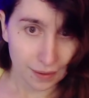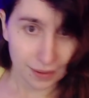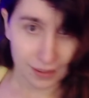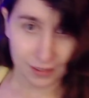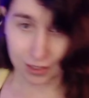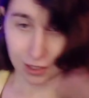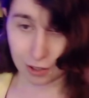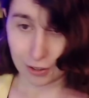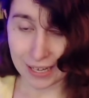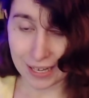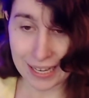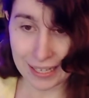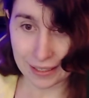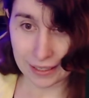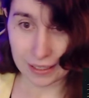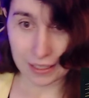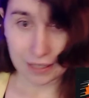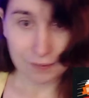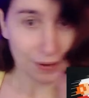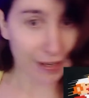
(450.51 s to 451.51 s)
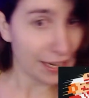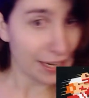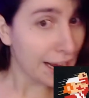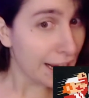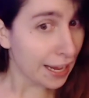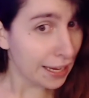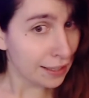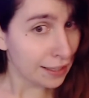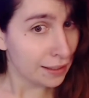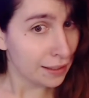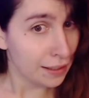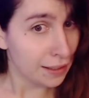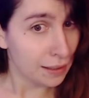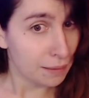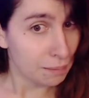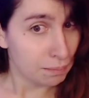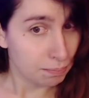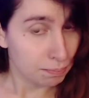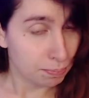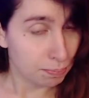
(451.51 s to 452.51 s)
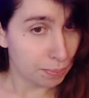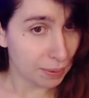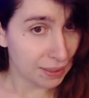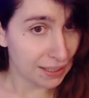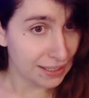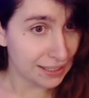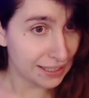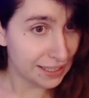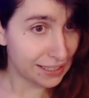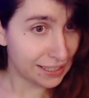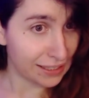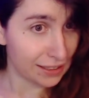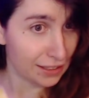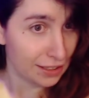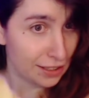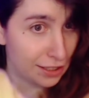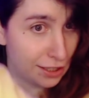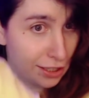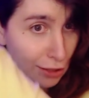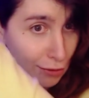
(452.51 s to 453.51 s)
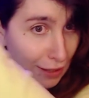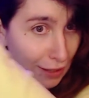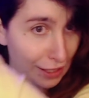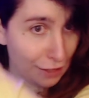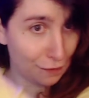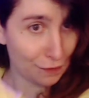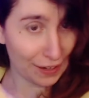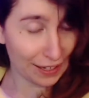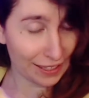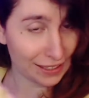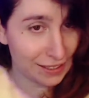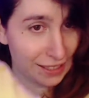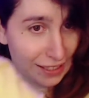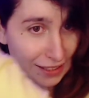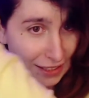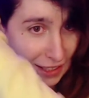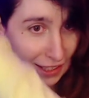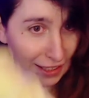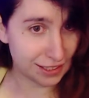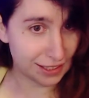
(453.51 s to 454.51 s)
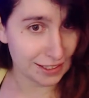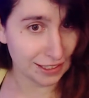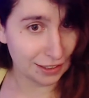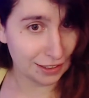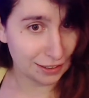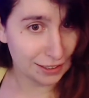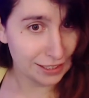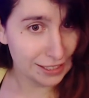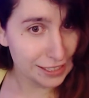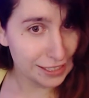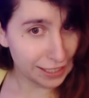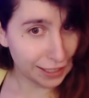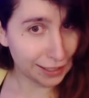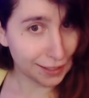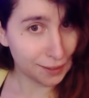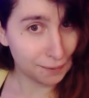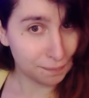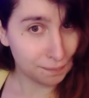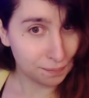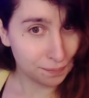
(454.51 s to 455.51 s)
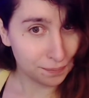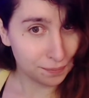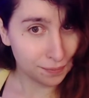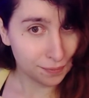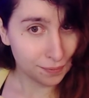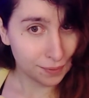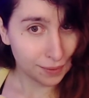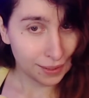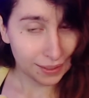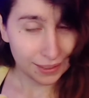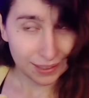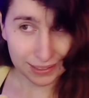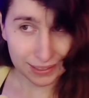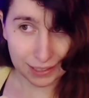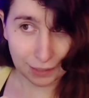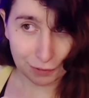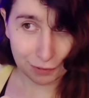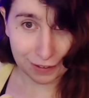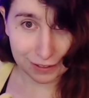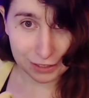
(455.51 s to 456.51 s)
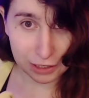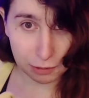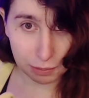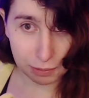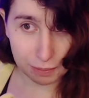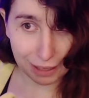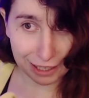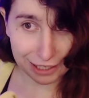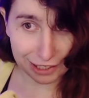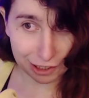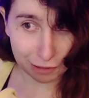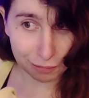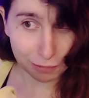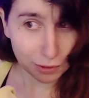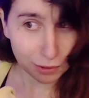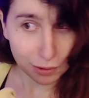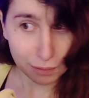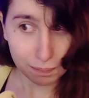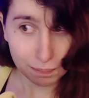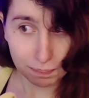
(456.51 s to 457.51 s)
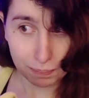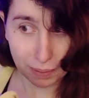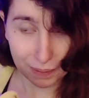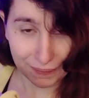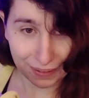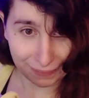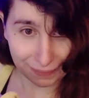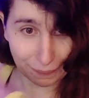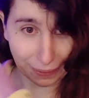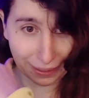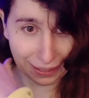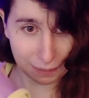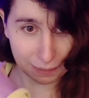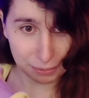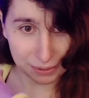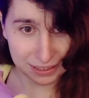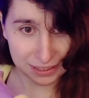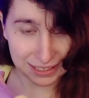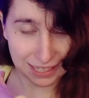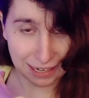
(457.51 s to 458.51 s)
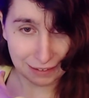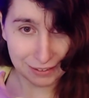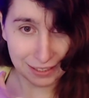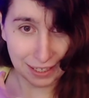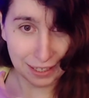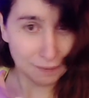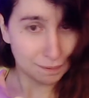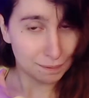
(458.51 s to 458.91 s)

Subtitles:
So, and then but it didn't do anything. It's just still here. Except for that stupid mushroom. But that kind of brings it down here.